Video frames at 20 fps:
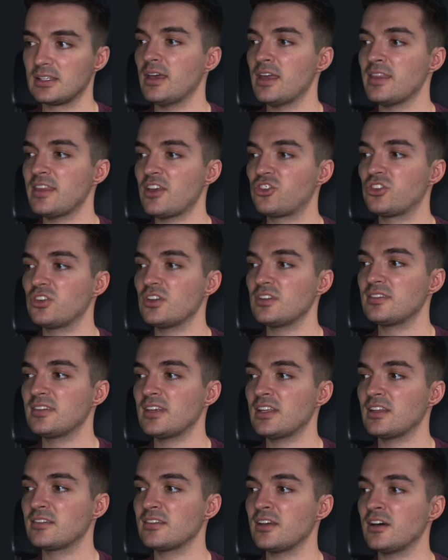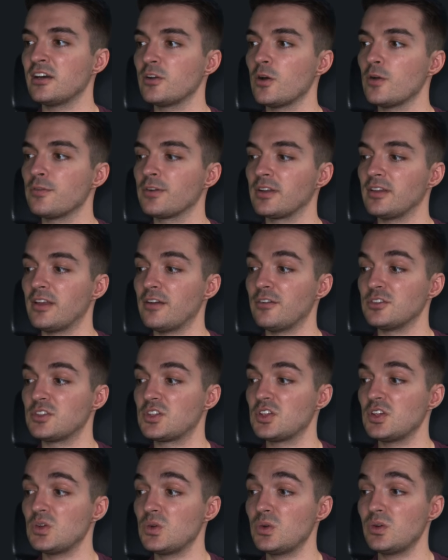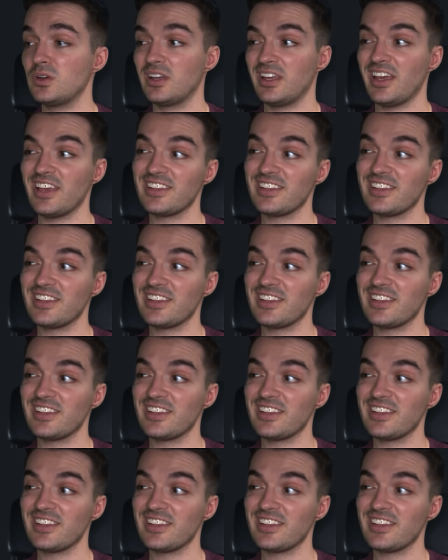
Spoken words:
And that should send us on over to level 2,